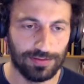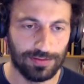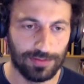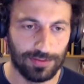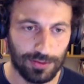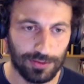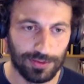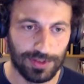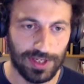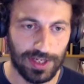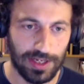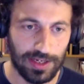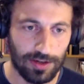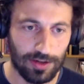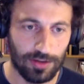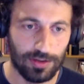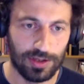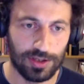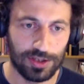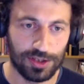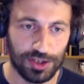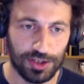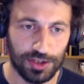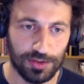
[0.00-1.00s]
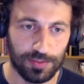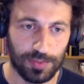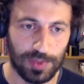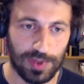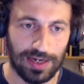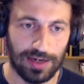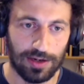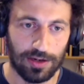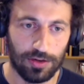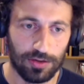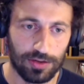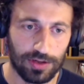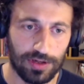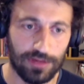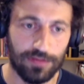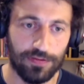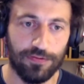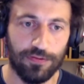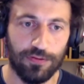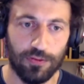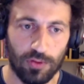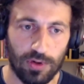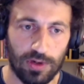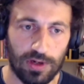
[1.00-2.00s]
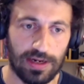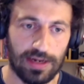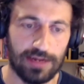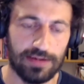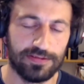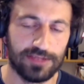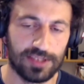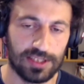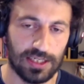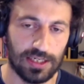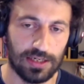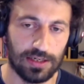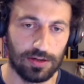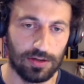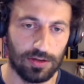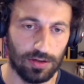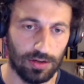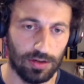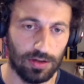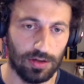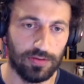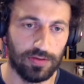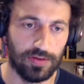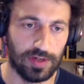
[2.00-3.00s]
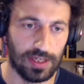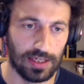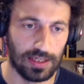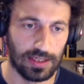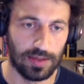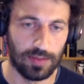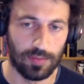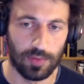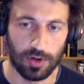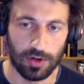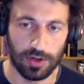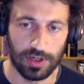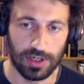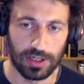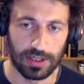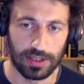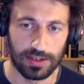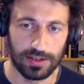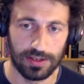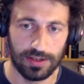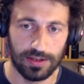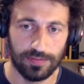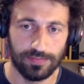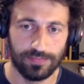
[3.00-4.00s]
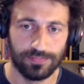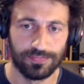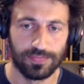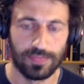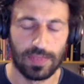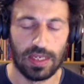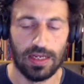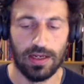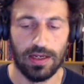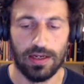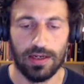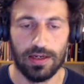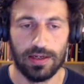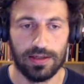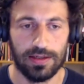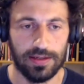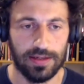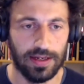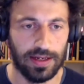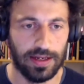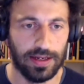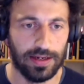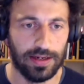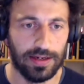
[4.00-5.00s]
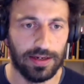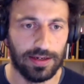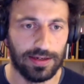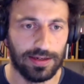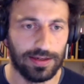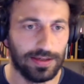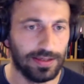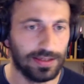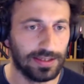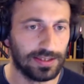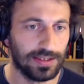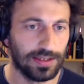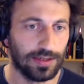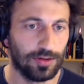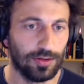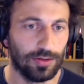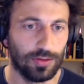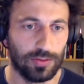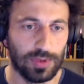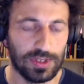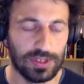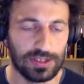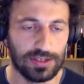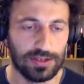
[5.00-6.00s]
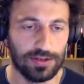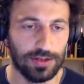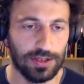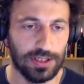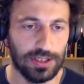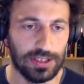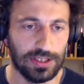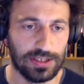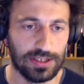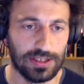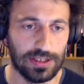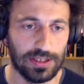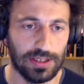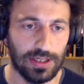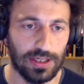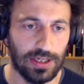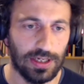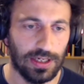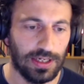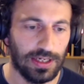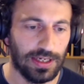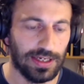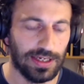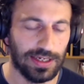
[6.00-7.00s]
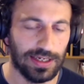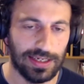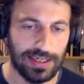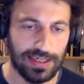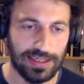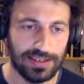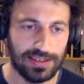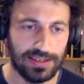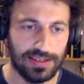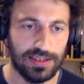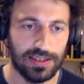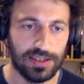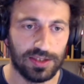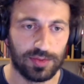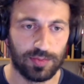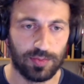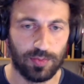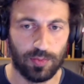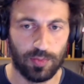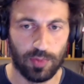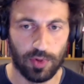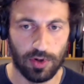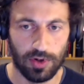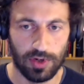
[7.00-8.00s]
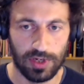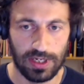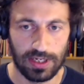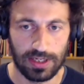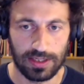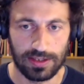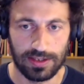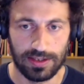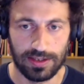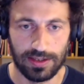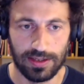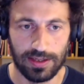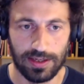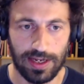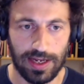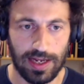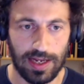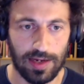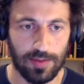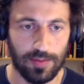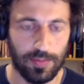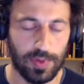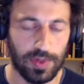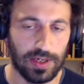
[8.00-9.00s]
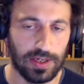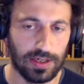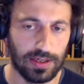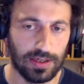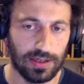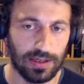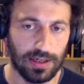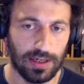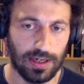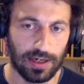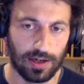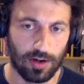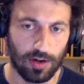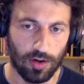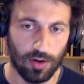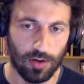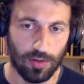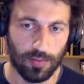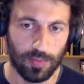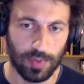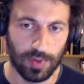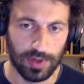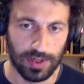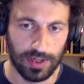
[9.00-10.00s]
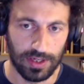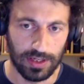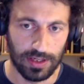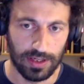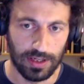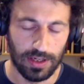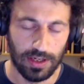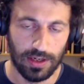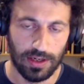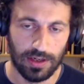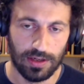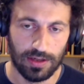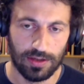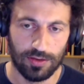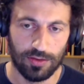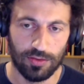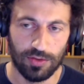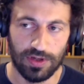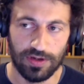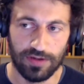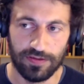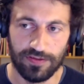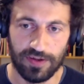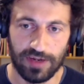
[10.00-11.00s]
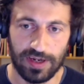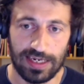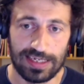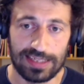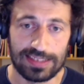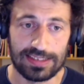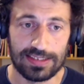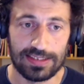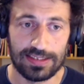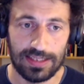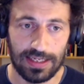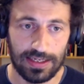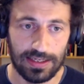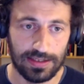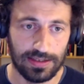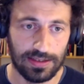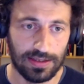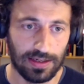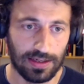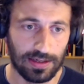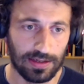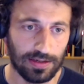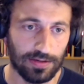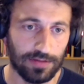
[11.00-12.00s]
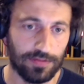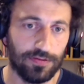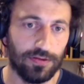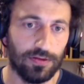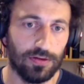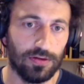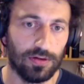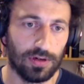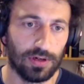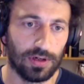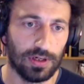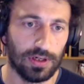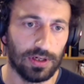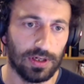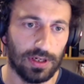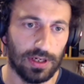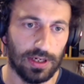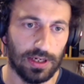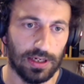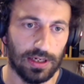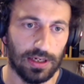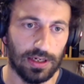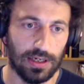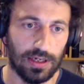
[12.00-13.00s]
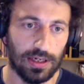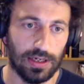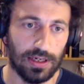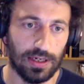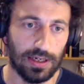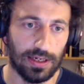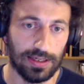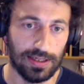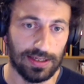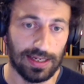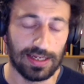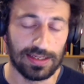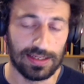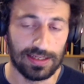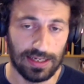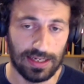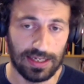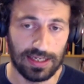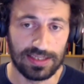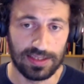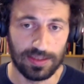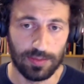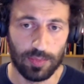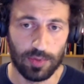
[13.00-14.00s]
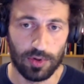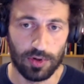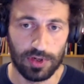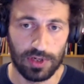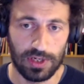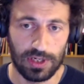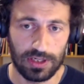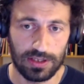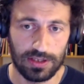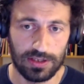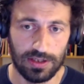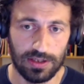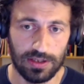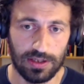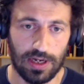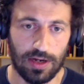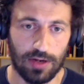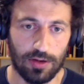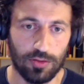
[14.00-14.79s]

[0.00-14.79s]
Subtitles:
take ownership along the full life cycle of a data product? Then the second question is this product helping a company to define a standard for data as a product? How do